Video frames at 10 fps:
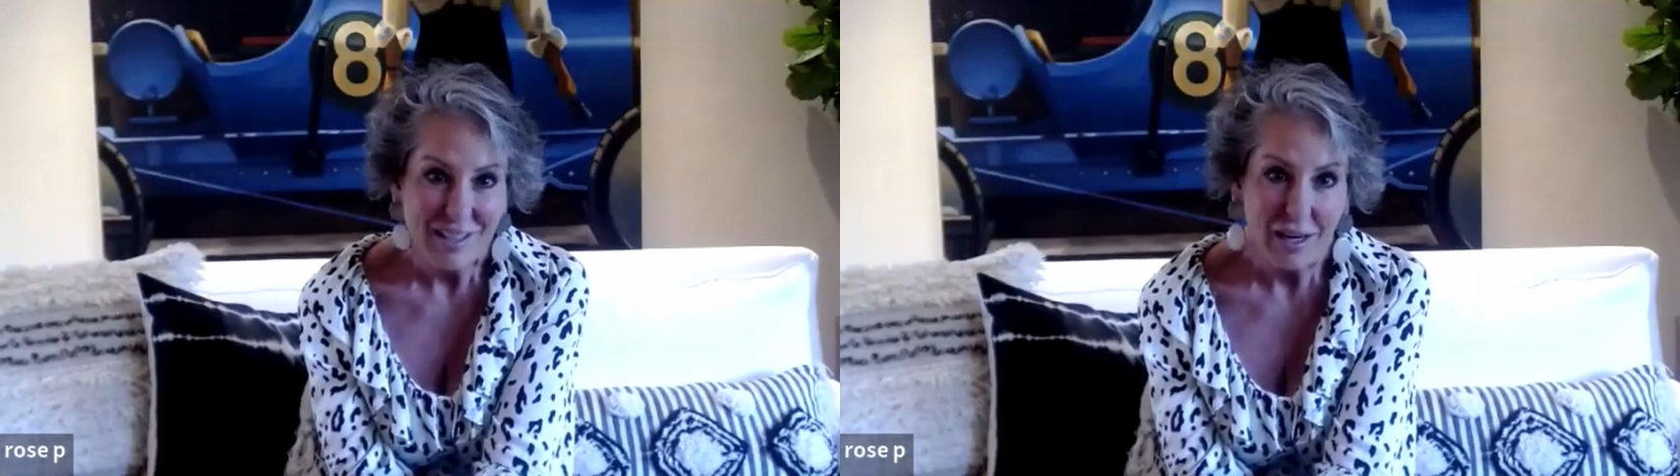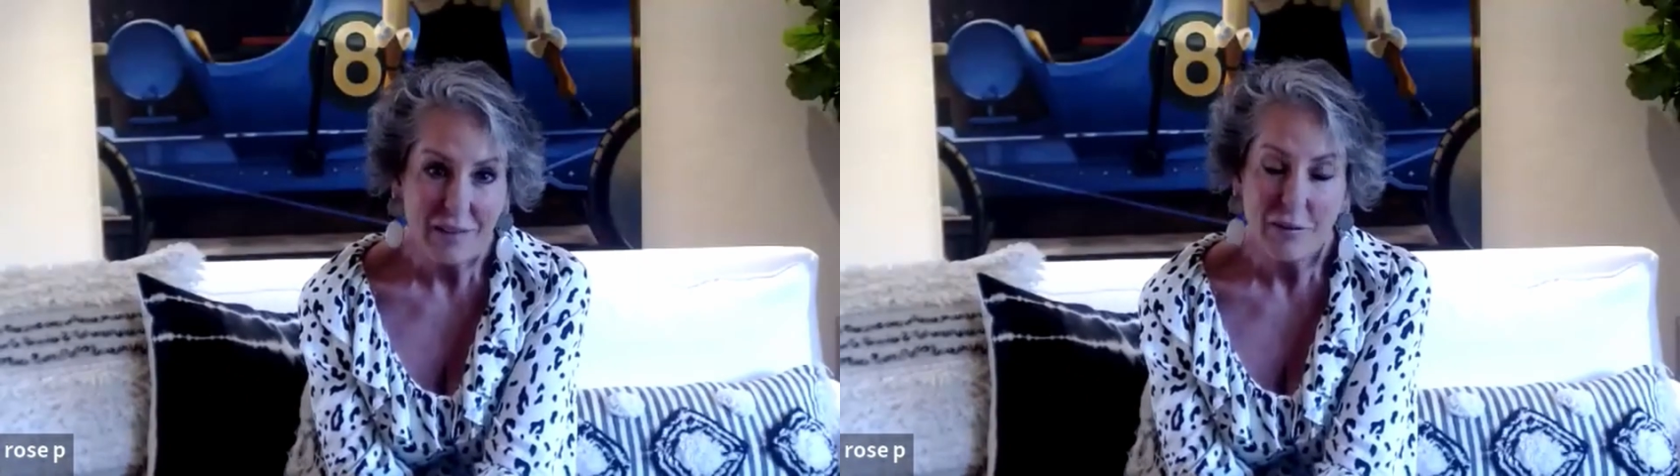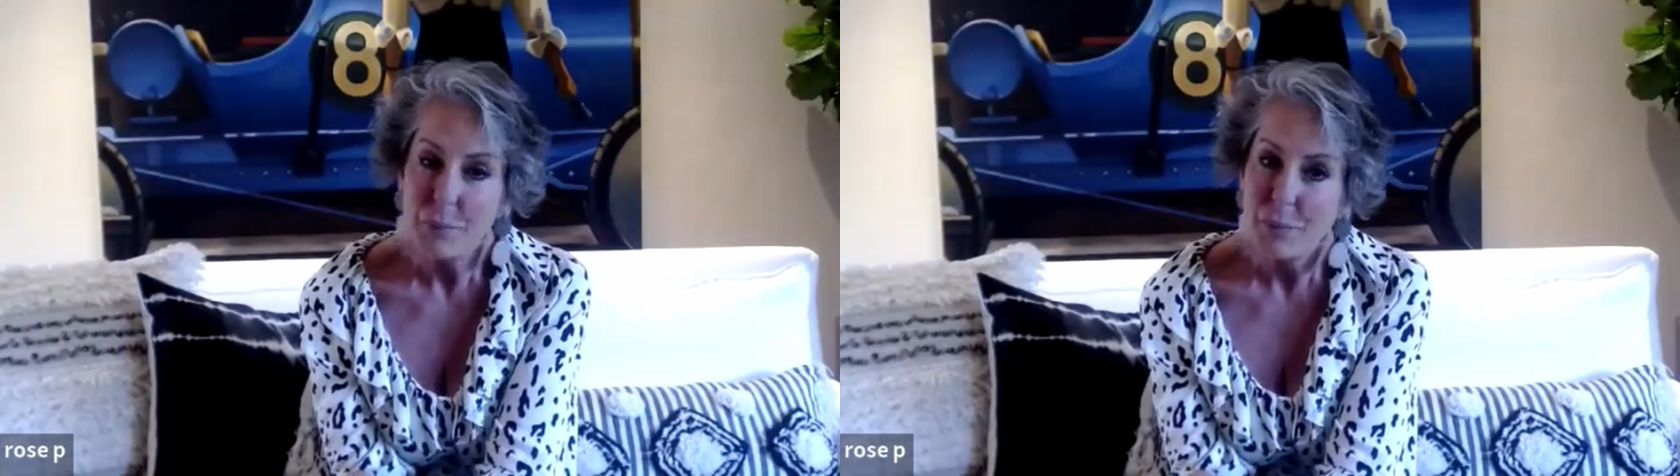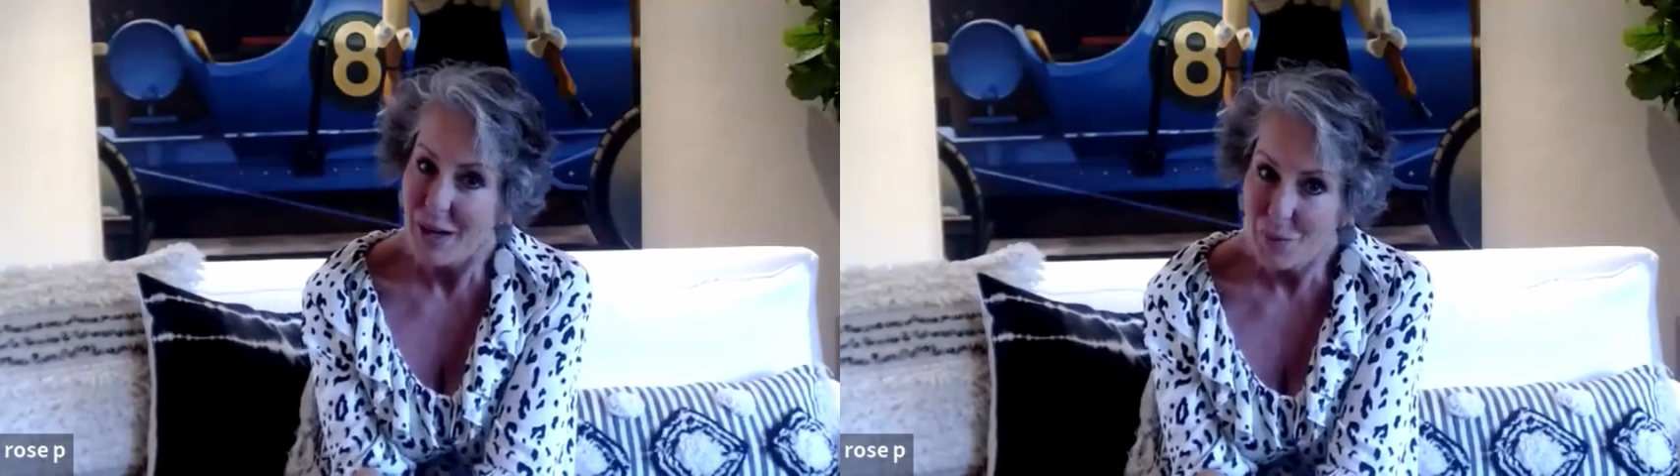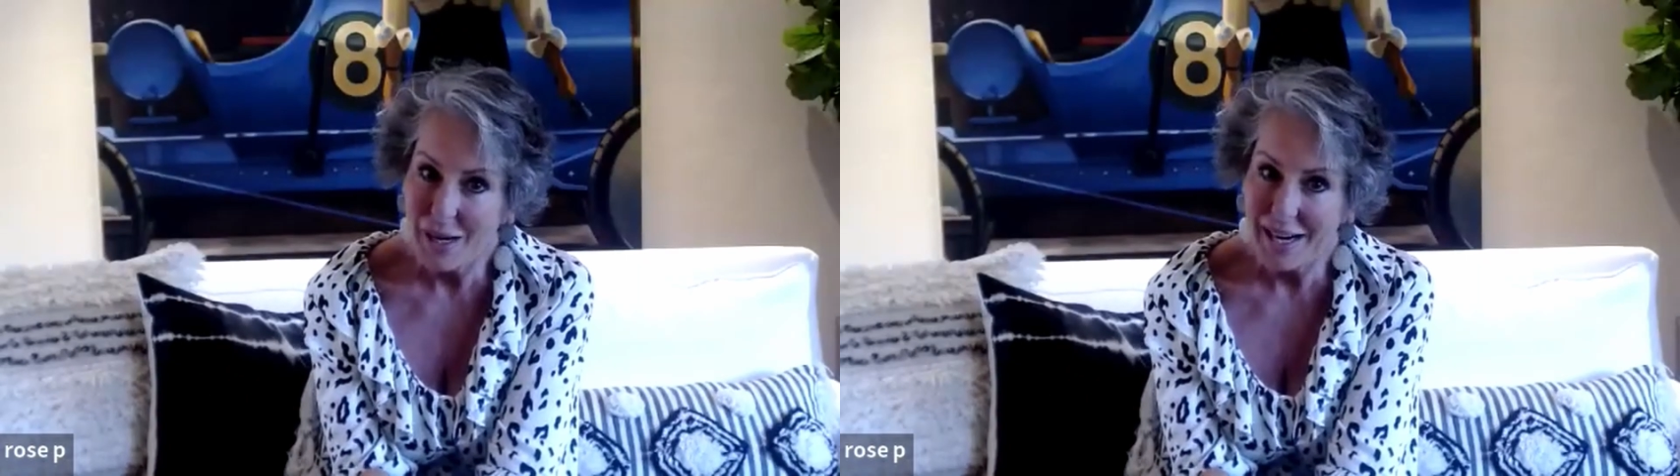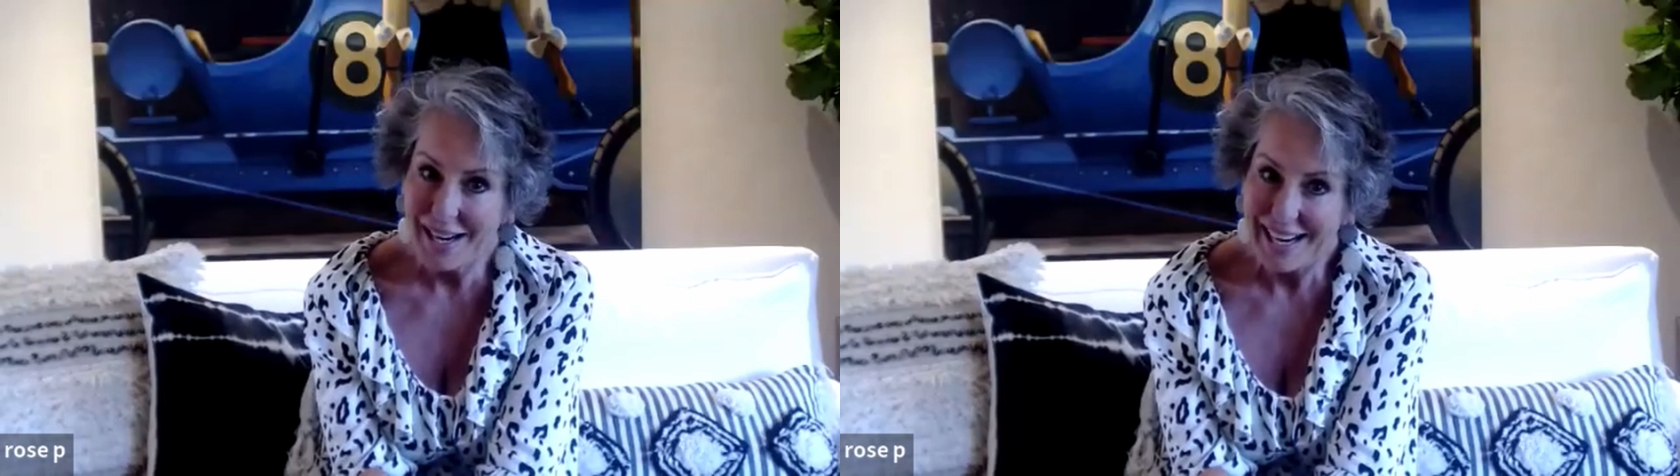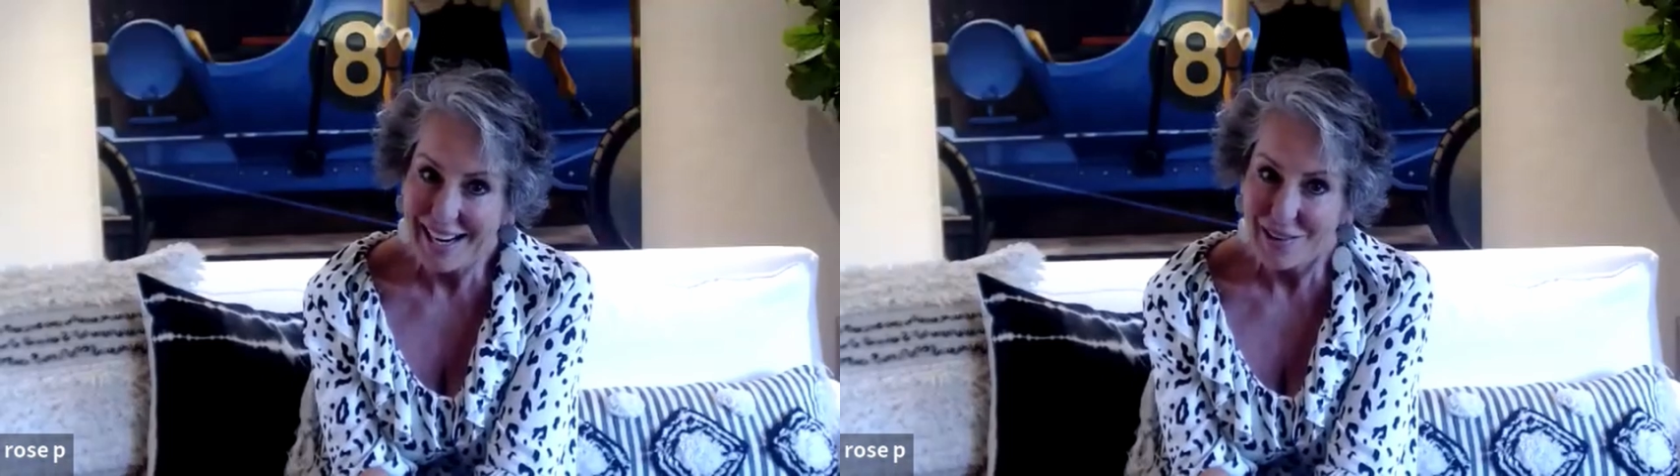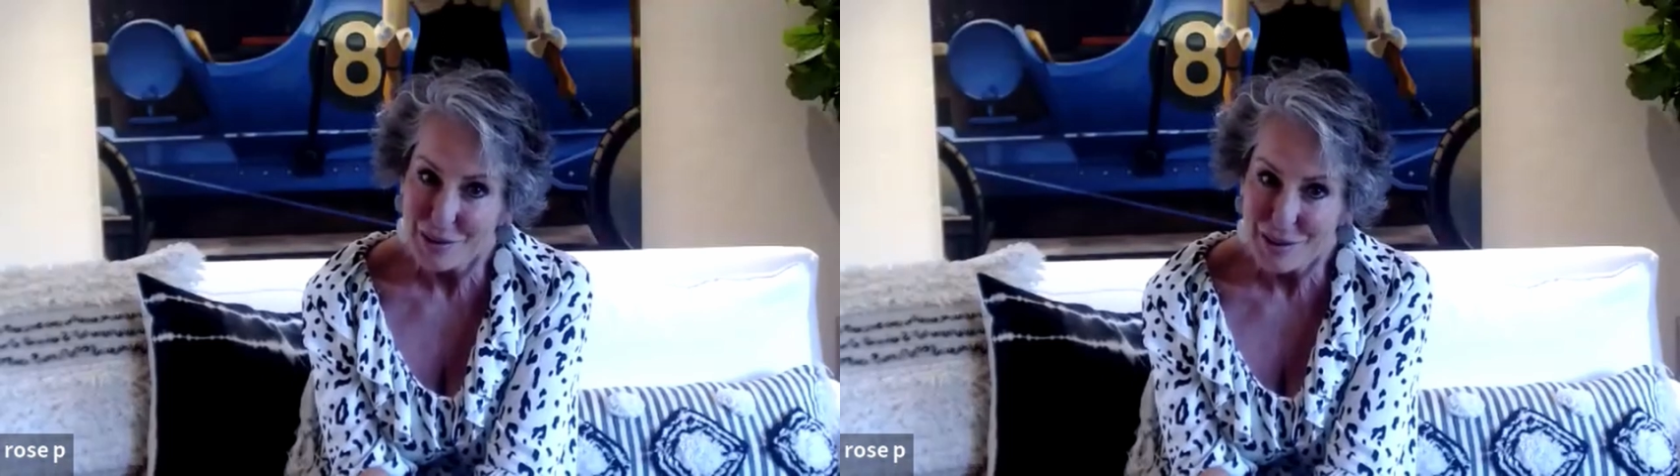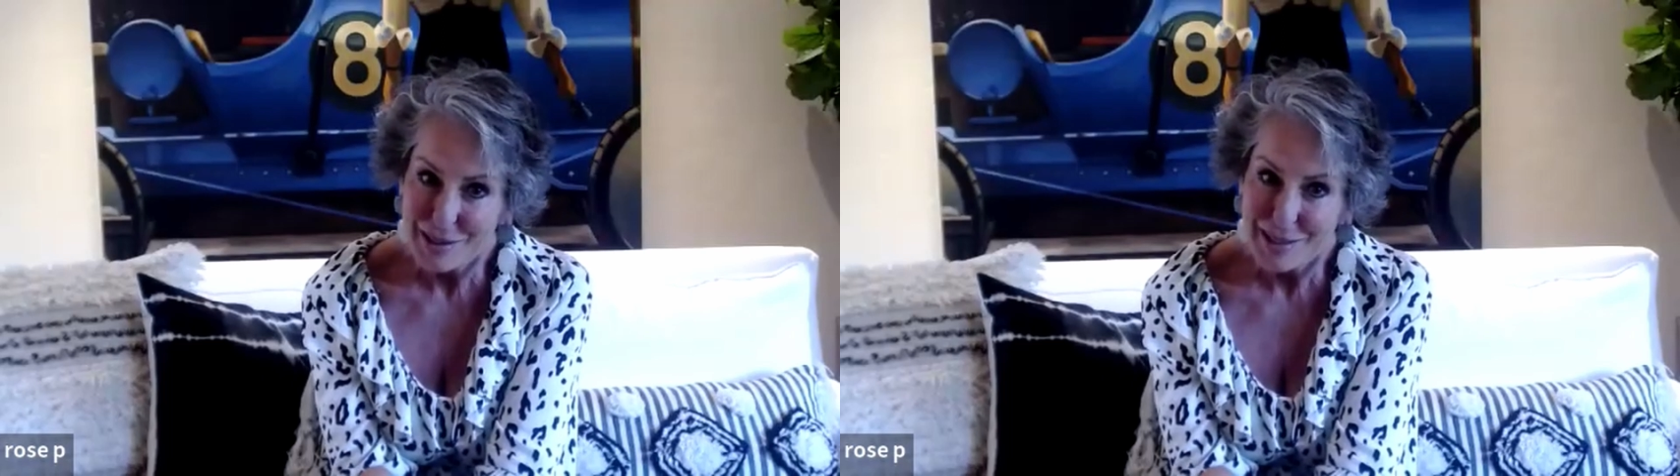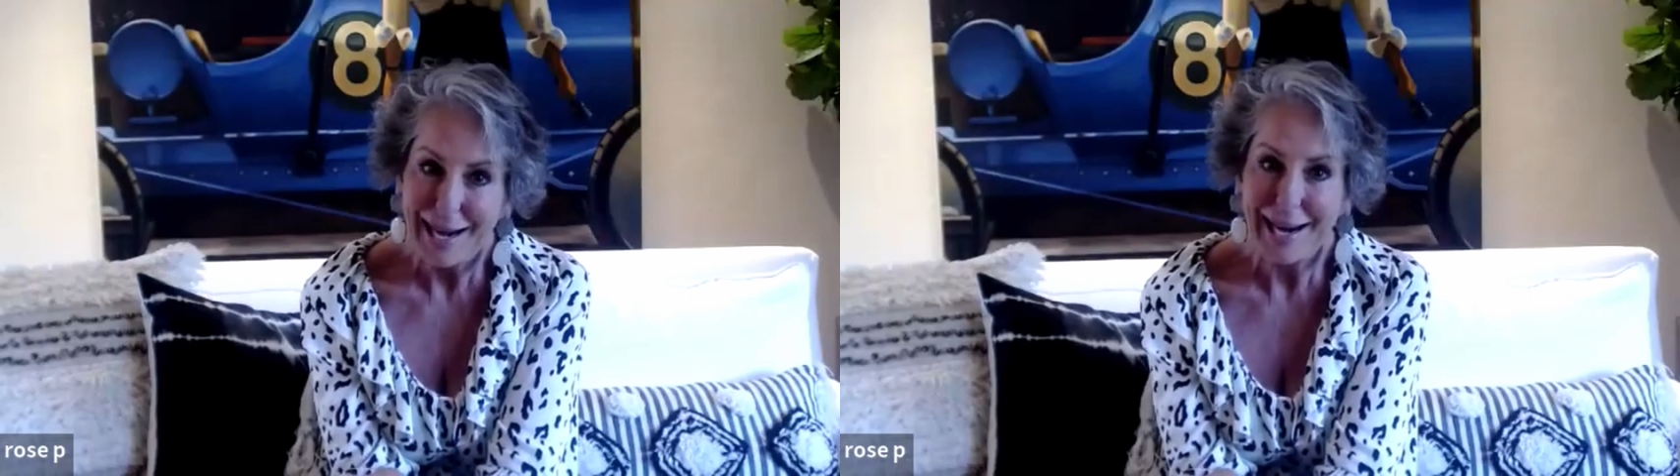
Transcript: So I have wow. a big warehouse